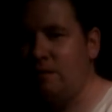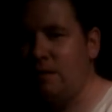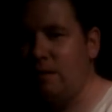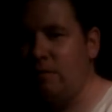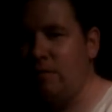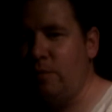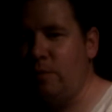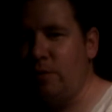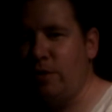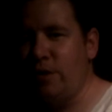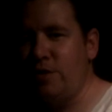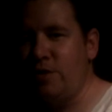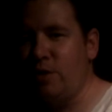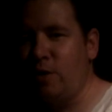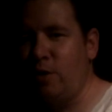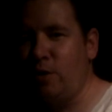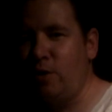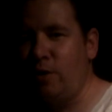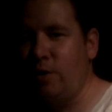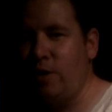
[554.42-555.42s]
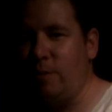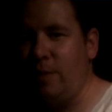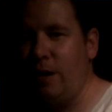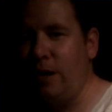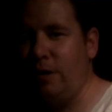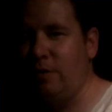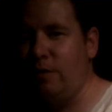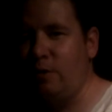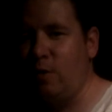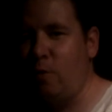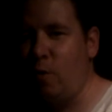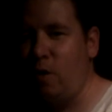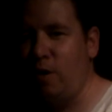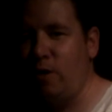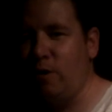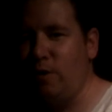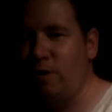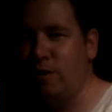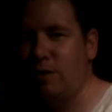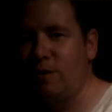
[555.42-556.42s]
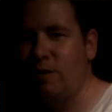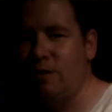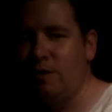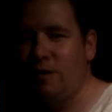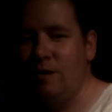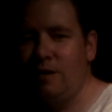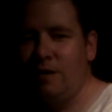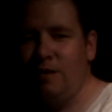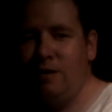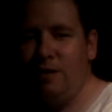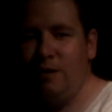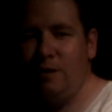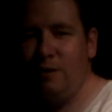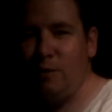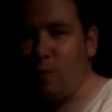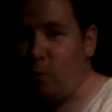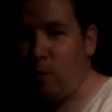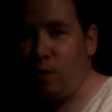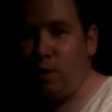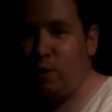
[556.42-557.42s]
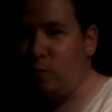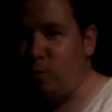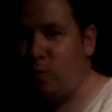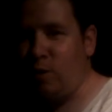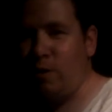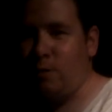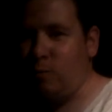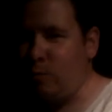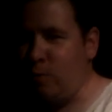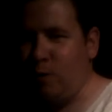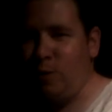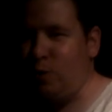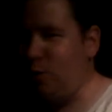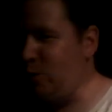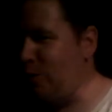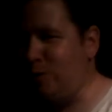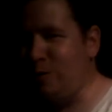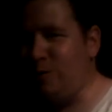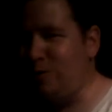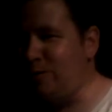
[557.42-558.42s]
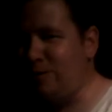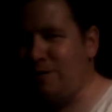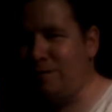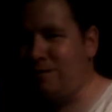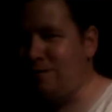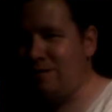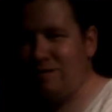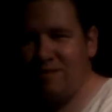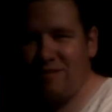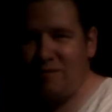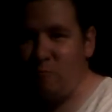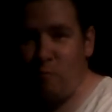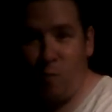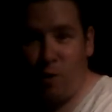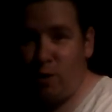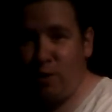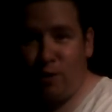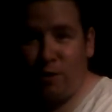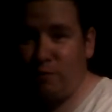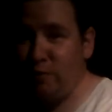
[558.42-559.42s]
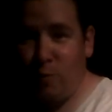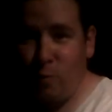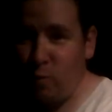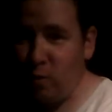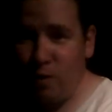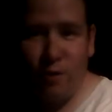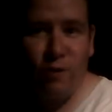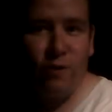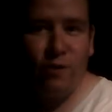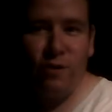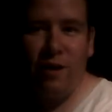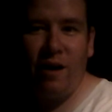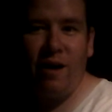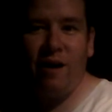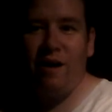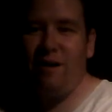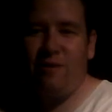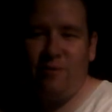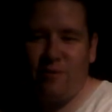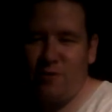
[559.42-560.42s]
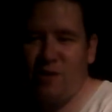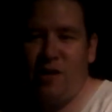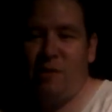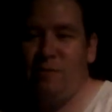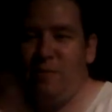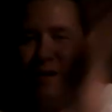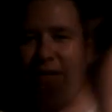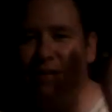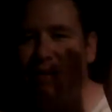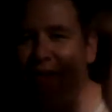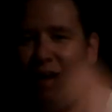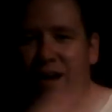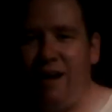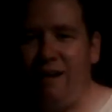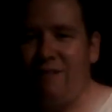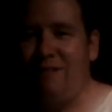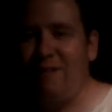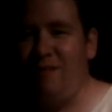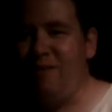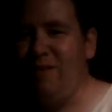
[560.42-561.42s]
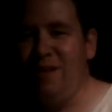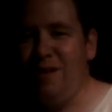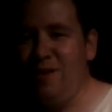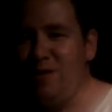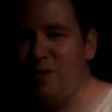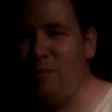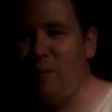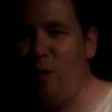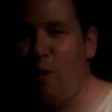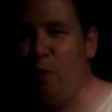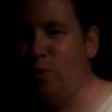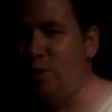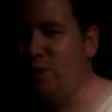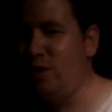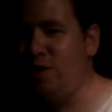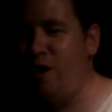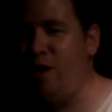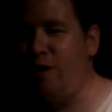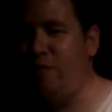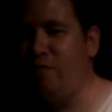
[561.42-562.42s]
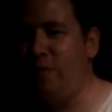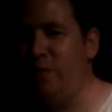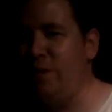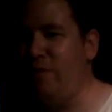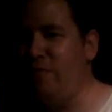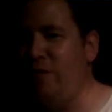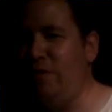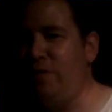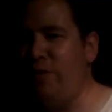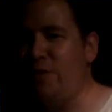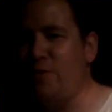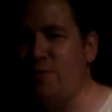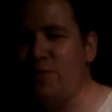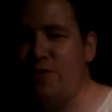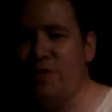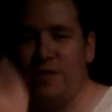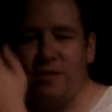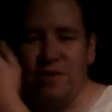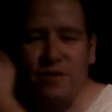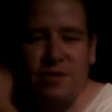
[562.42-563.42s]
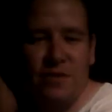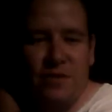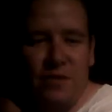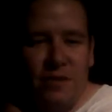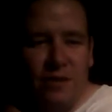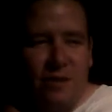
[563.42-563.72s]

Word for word: Everybody's heard about the word, the word, word, word, word of the word, uh, something like that. I don't know. Some old song from the 50s or 60s.